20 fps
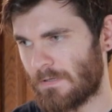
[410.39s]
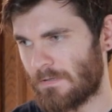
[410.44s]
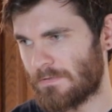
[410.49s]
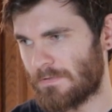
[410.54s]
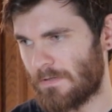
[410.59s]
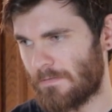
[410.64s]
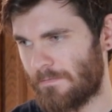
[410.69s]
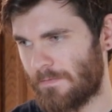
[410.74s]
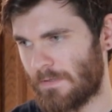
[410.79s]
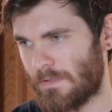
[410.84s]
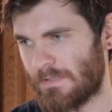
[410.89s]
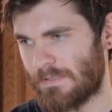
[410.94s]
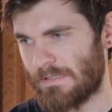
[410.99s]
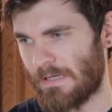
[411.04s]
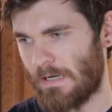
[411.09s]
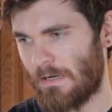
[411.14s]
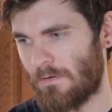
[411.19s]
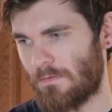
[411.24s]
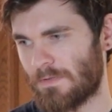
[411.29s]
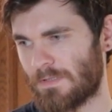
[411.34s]
So for your
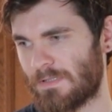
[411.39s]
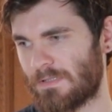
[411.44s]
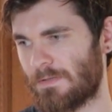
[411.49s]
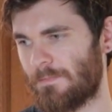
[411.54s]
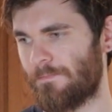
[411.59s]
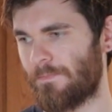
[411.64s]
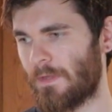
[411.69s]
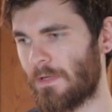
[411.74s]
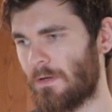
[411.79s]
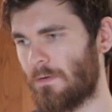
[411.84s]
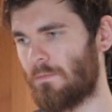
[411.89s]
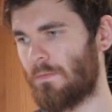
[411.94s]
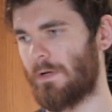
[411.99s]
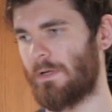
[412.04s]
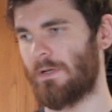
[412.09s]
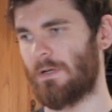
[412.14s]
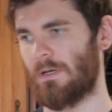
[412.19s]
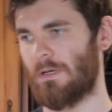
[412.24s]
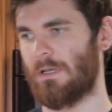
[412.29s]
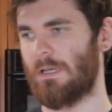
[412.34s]
sauce,
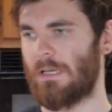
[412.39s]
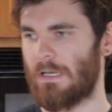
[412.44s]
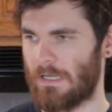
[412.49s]
what you're gonna